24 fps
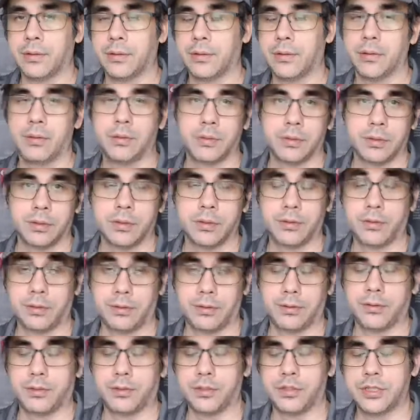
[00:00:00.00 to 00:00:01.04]
or
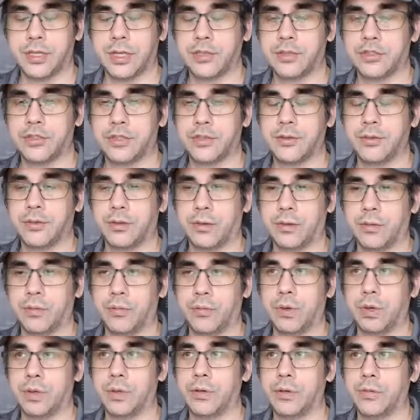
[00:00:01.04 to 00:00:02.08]
suggestions
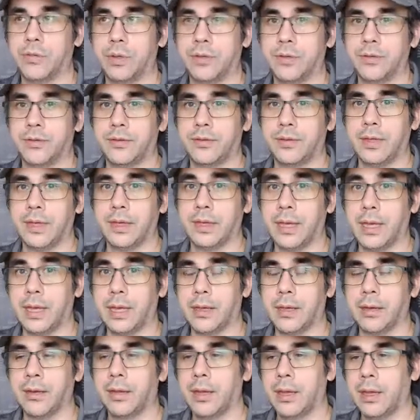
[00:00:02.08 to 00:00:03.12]
on what you want to see
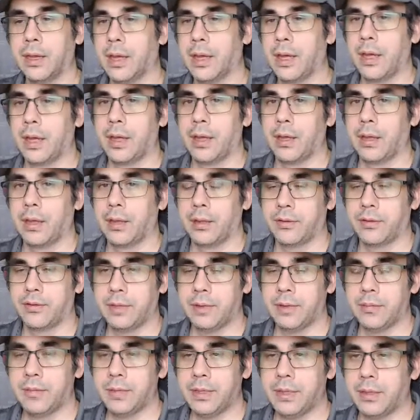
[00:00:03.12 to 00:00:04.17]
again,
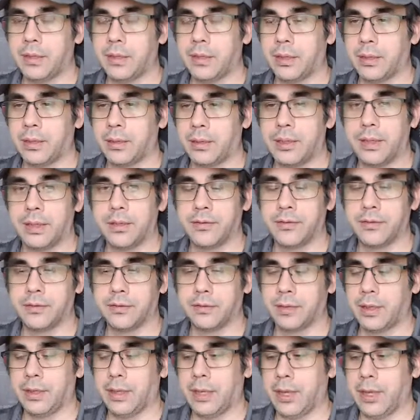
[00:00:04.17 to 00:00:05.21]
send me a
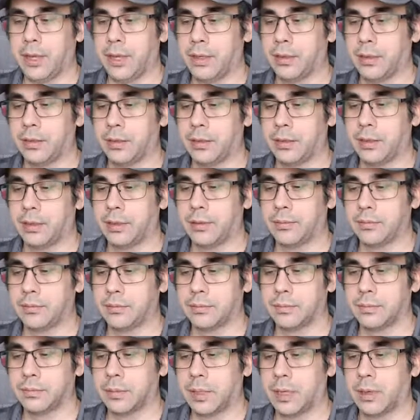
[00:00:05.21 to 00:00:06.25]
list, and
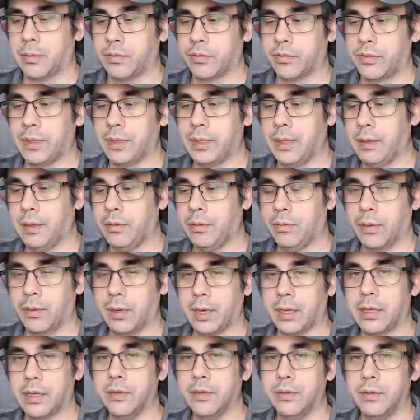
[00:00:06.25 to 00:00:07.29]
I will see
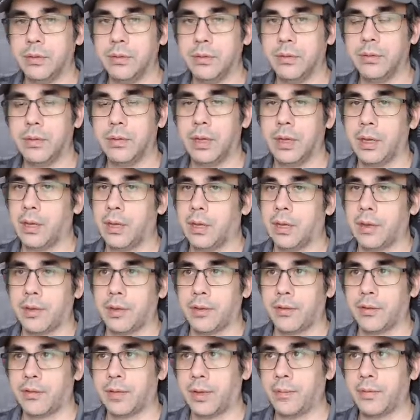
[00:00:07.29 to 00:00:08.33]
what I can do.
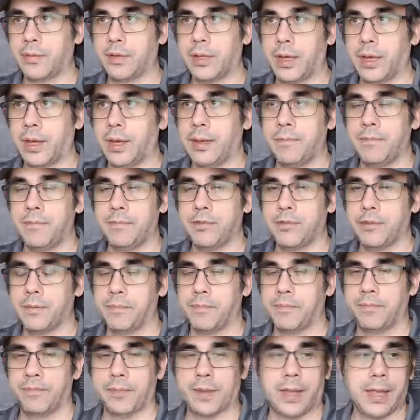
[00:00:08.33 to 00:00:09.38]
Sometimes
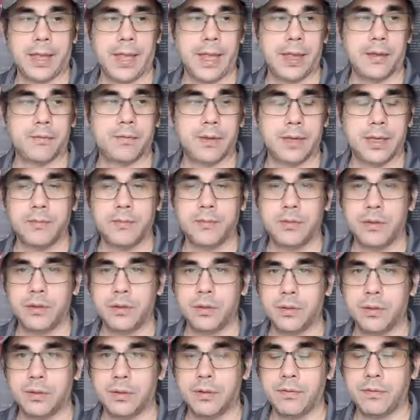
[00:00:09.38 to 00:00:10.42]
I have
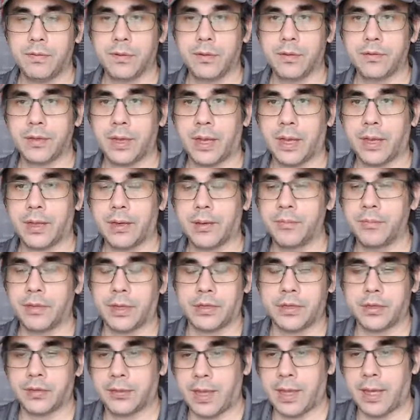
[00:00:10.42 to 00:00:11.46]
inventory for those items.
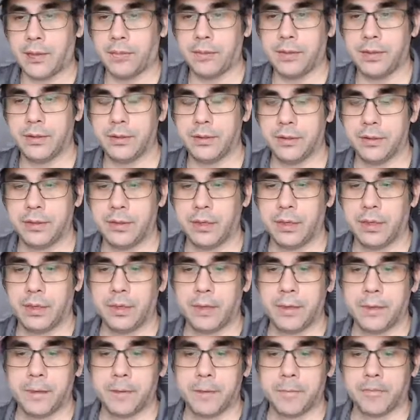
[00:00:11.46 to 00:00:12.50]
I just haven't.
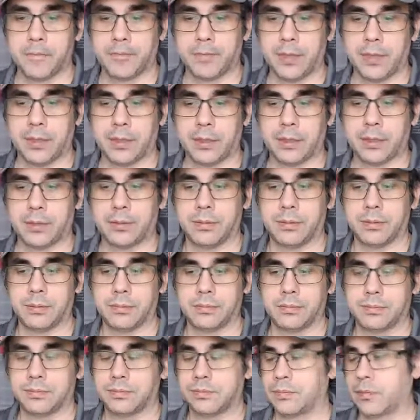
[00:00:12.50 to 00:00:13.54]

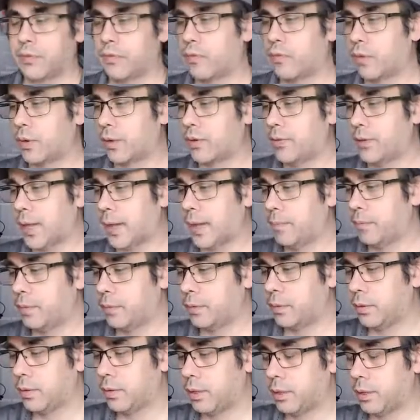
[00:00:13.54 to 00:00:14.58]
For
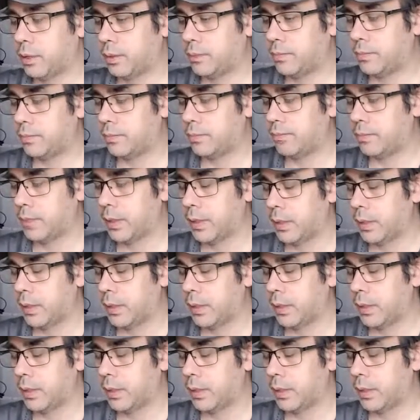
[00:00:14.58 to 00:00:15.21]
example,